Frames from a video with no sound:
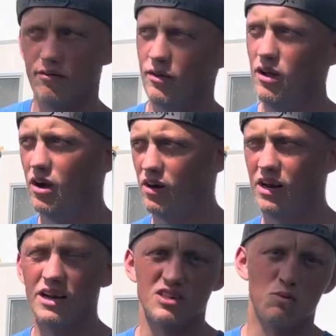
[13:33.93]
We're gonna
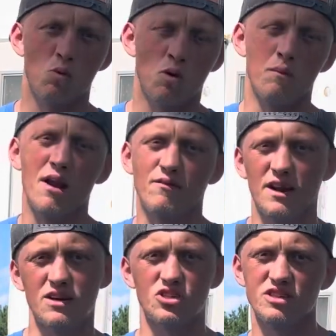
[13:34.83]
get some more
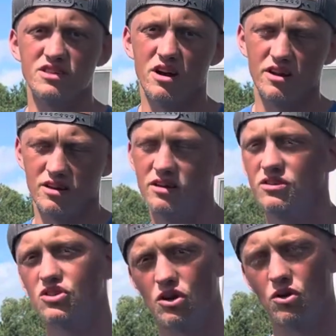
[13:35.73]
modifications done.
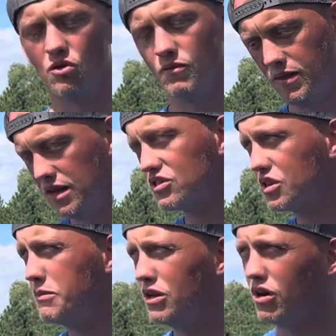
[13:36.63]
So it's gonna
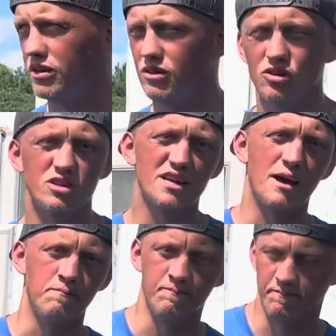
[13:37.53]
be good, good time.